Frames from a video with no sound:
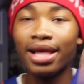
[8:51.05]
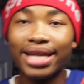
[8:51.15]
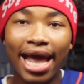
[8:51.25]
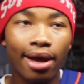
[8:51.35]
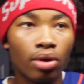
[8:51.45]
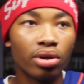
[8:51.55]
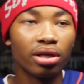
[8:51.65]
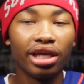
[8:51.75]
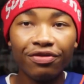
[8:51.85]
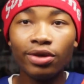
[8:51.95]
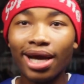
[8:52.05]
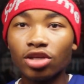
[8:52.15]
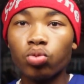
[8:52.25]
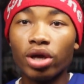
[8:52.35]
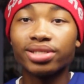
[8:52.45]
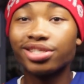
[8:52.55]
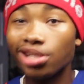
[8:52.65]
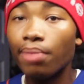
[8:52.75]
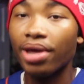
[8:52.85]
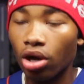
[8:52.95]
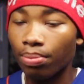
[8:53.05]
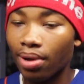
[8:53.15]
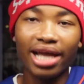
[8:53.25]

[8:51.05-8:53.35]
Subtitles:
Now, if you guys want some help,